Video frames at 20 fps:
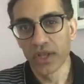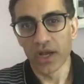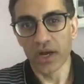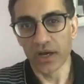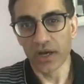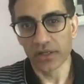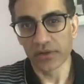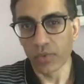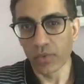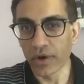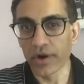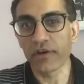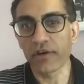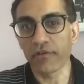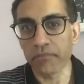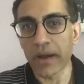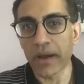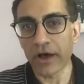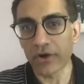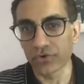the word of
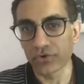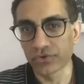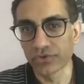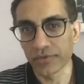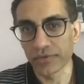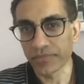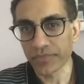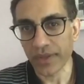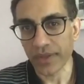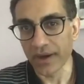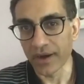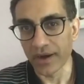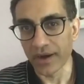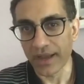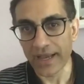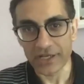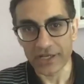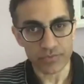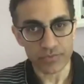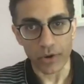mouth
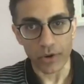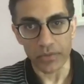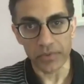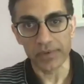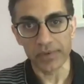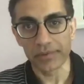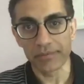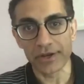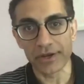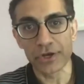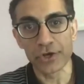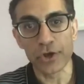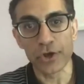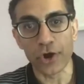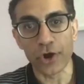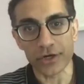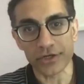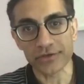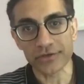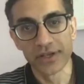has probably been
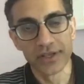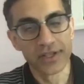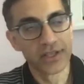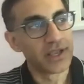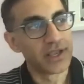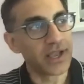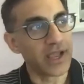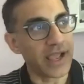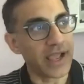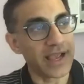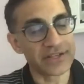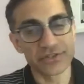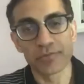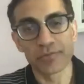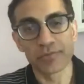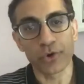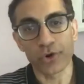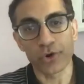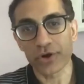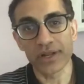not as
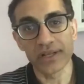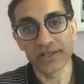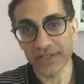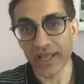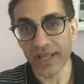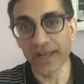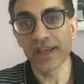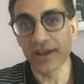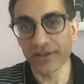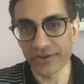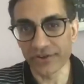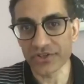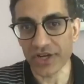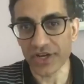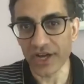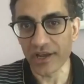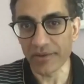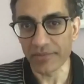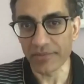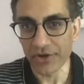important as any other
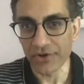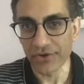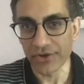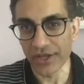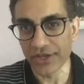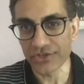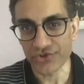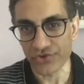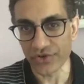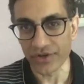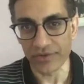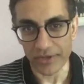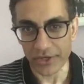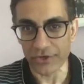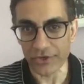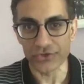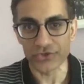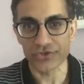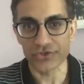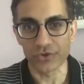time, in history,
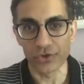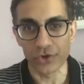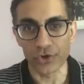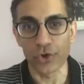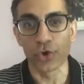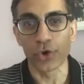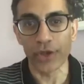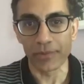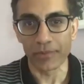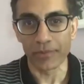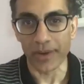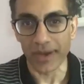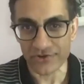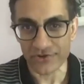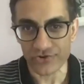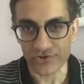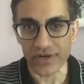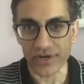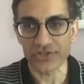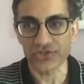because you're going by
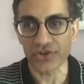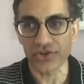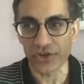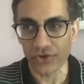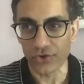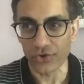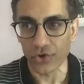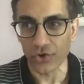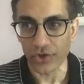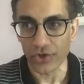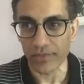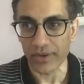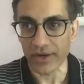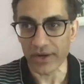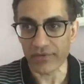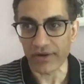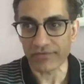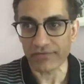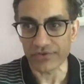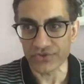trust and you're going by
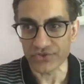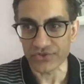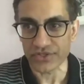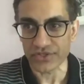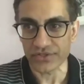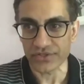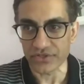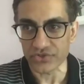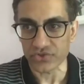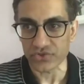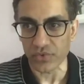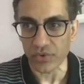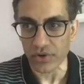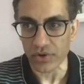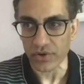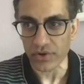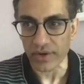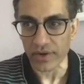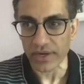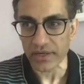references and so on,
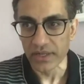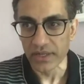right?